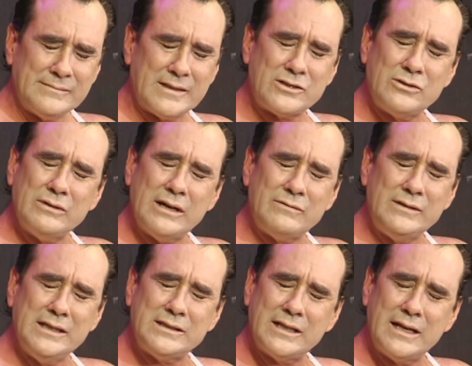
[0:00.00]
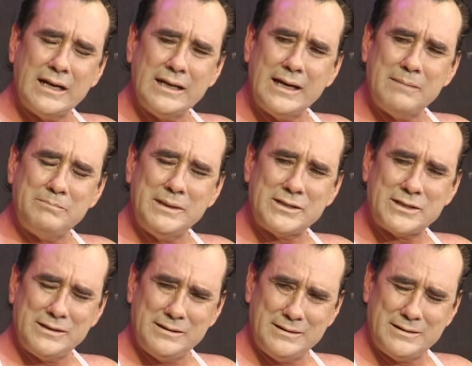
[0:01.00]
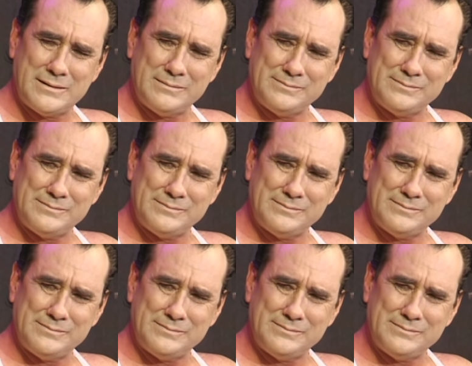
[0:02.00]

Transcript: That you have literary ambitions?